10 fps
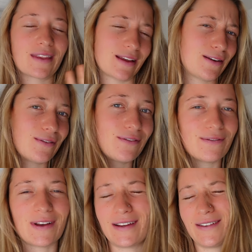I don't
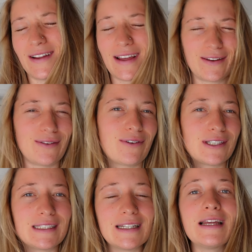I, I don't
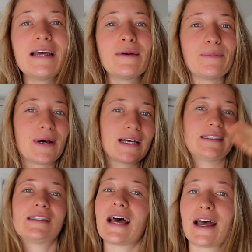watch it,
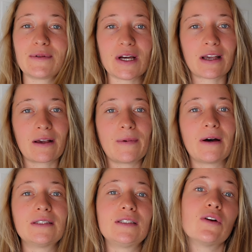but I'm talking
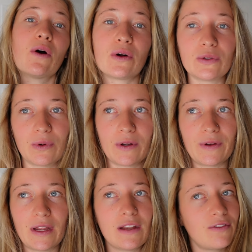about the old
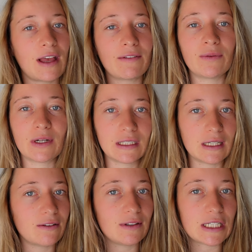one. And if you haven't watched the
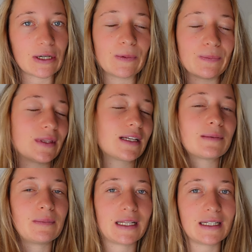TV show, it
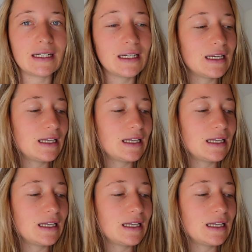doesn't matter.